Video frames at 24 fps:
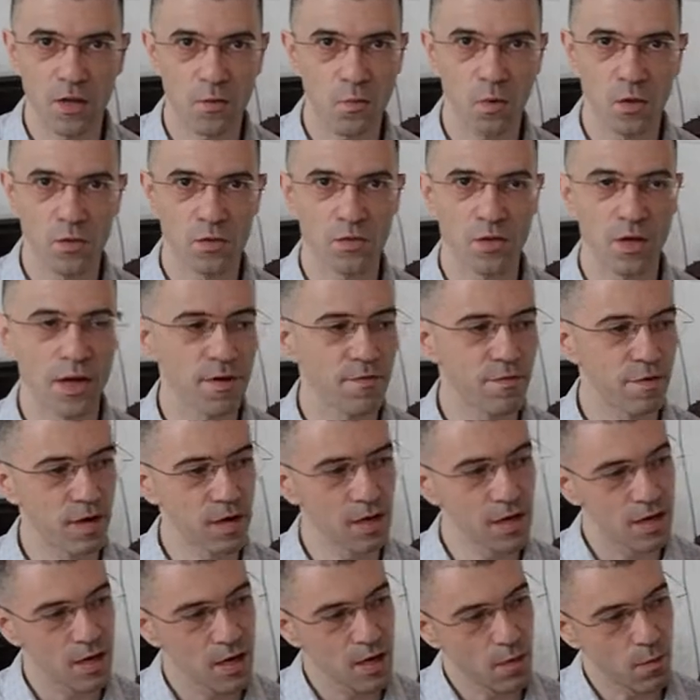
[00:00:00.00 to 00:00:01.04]
whatsoever,
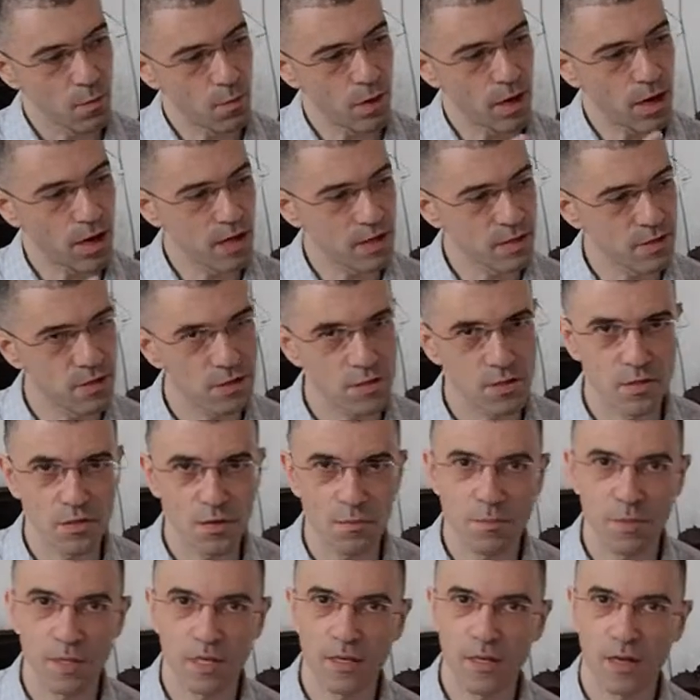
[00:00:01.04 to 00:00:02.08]
whereas
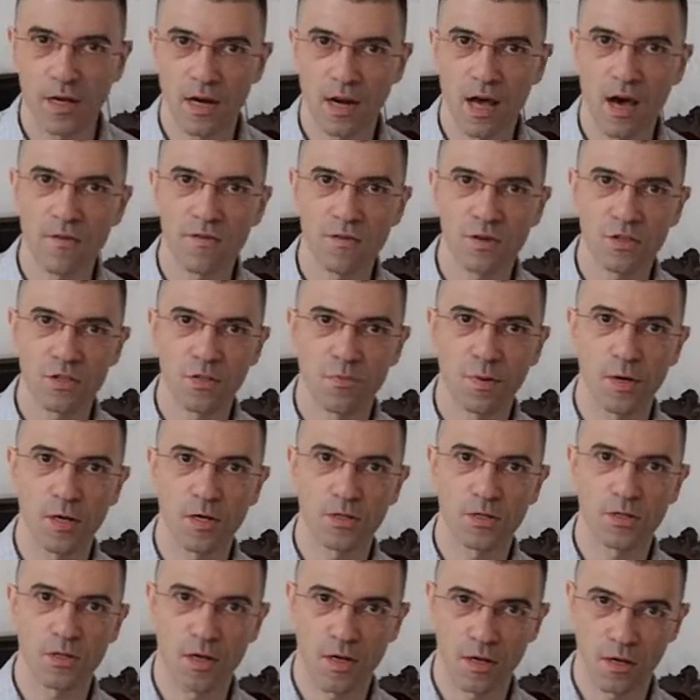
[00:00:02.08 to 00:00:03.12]
somebody, an average
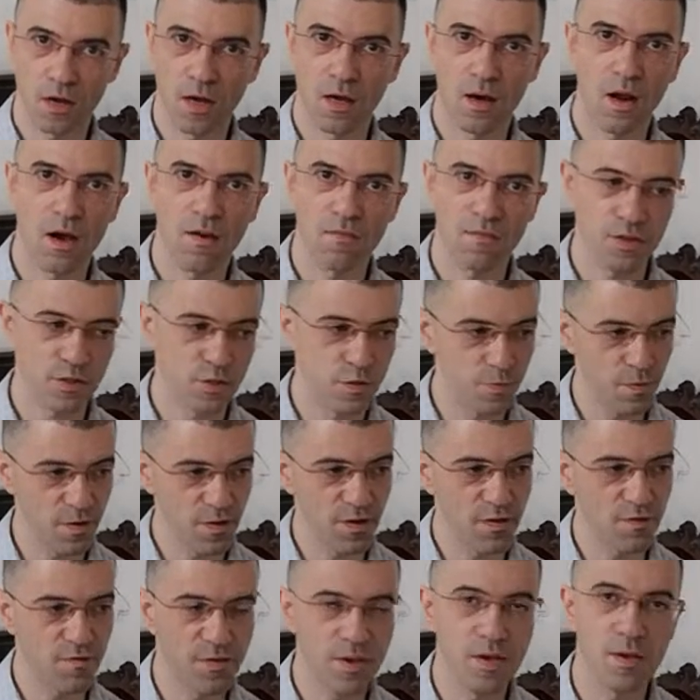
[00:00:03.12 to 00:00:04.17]
person, an average
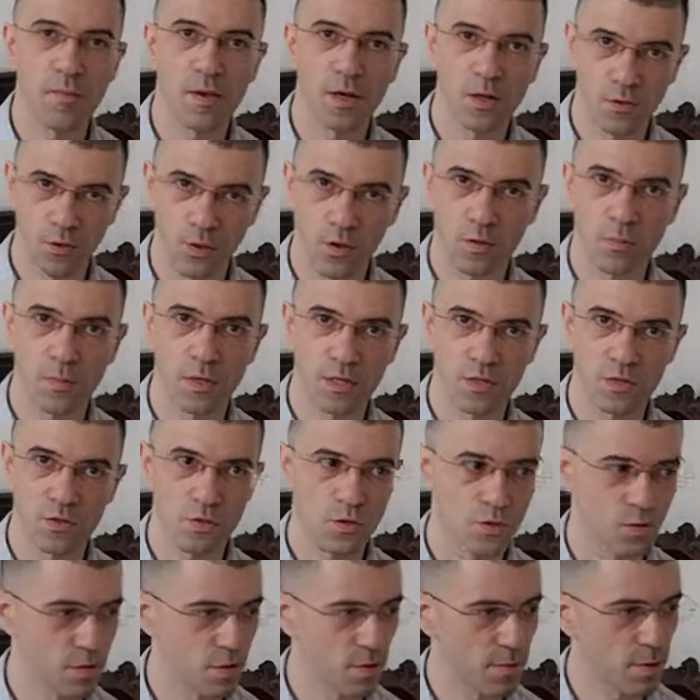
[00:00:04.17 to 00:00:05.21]
female normally
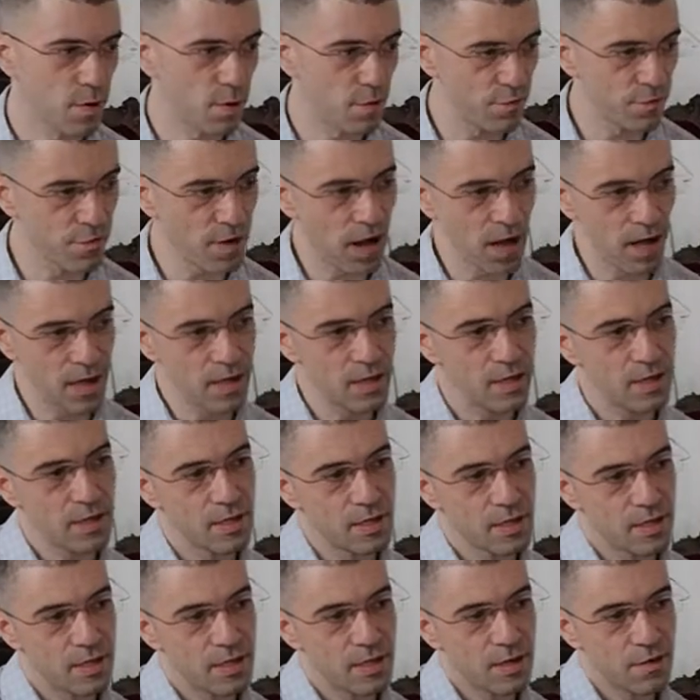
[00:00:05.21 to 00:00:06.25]
stores a bit of fat
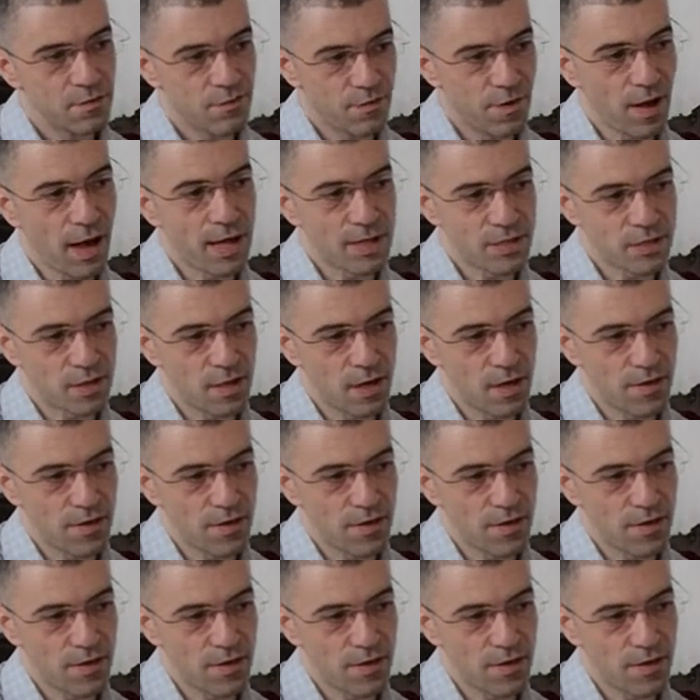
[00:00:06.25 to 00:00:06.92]
in